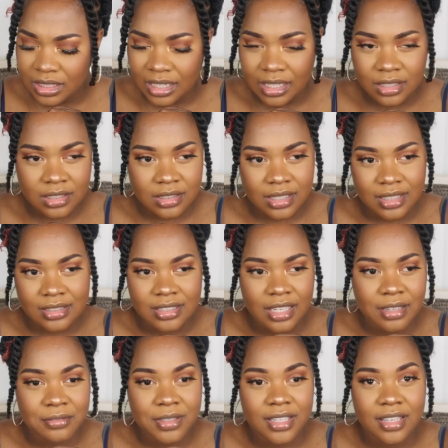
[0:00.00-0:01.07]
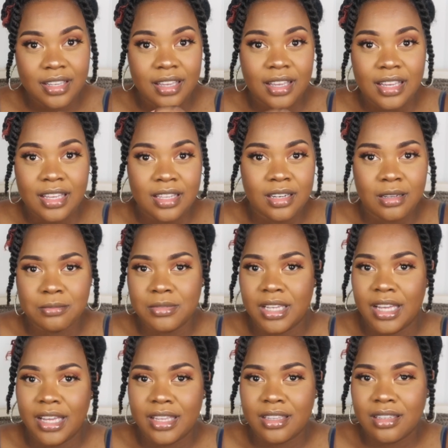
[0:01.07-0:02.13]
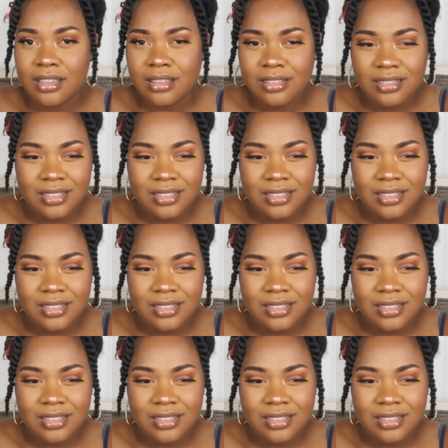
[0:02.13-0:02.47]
And I looked at David and I'm like,